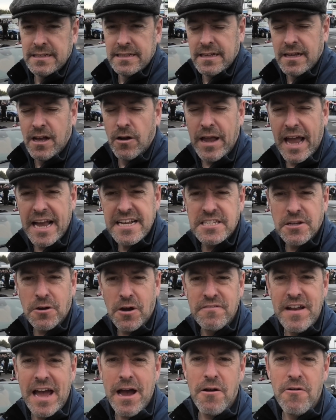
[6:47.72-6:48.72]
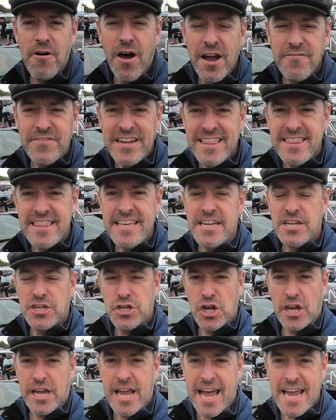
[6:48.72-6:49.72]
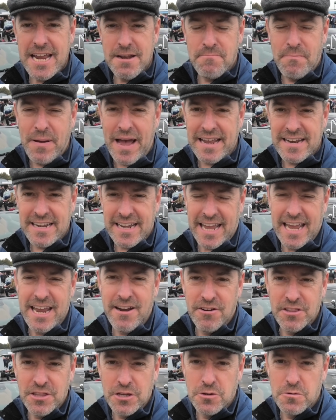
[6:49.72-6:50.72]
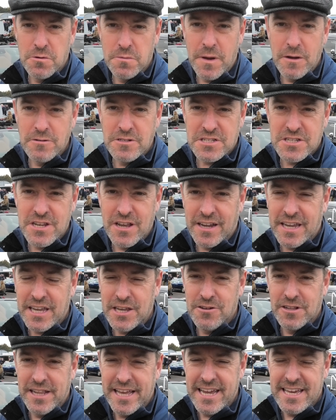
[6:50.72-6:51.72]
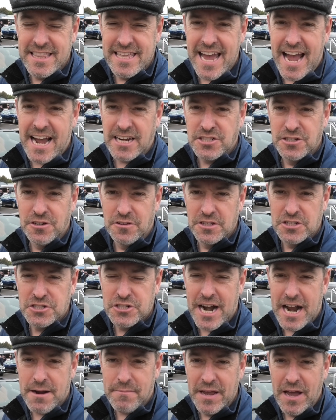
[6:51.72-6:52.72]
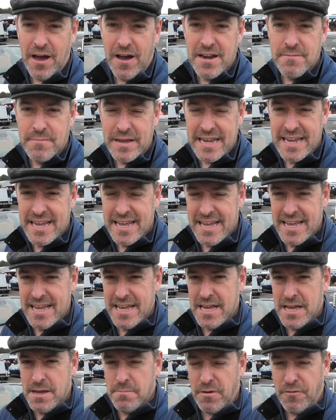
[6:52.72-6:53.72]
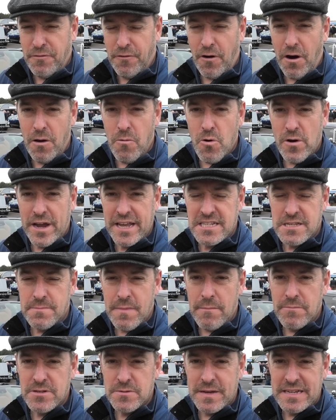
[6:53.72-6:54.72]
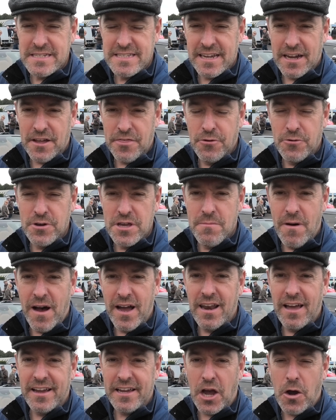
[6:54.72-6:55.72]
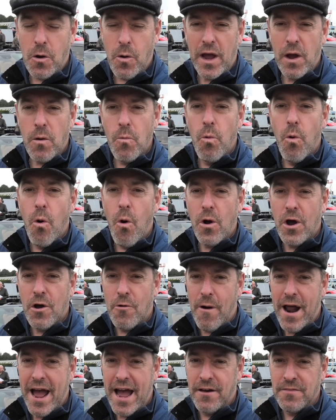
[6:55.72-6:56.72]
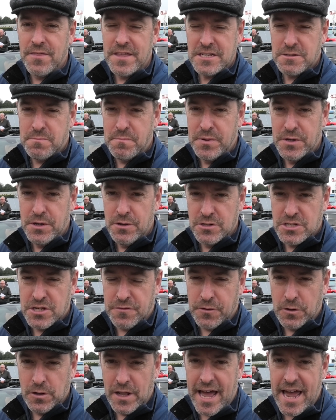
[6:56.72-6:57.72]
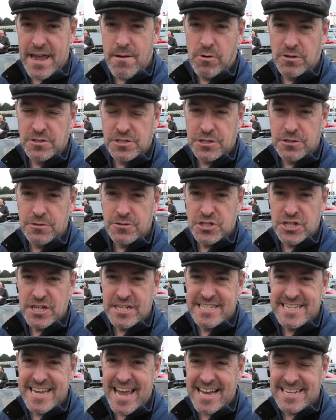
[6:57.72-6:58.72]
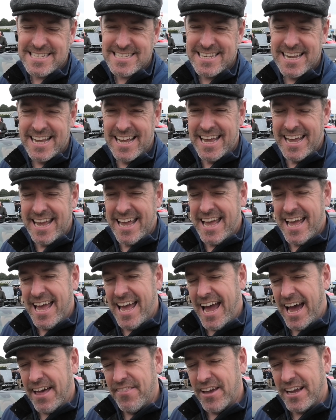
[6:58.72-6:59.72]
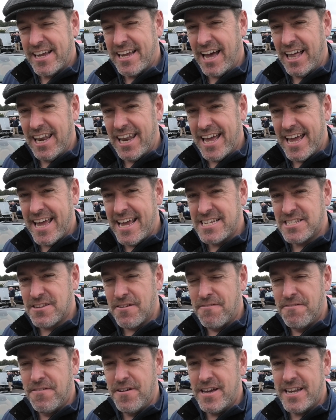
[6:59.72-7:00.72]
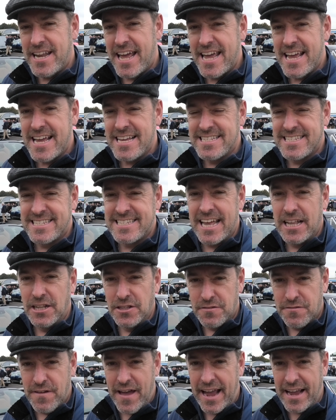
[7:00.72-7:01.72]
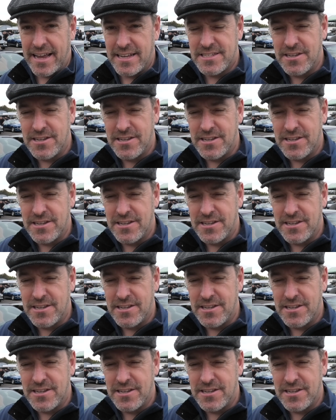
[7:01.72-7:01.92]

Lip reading: Okay, so I've now arrived in the chicane paddock here at the Goodwood Motor Circuit. You'll hear the action on the track behind me. Before I walk into members meeting, I thought you might like a quick walk around this beautiful 812 GTS. And the colour is Verde Zeltweg.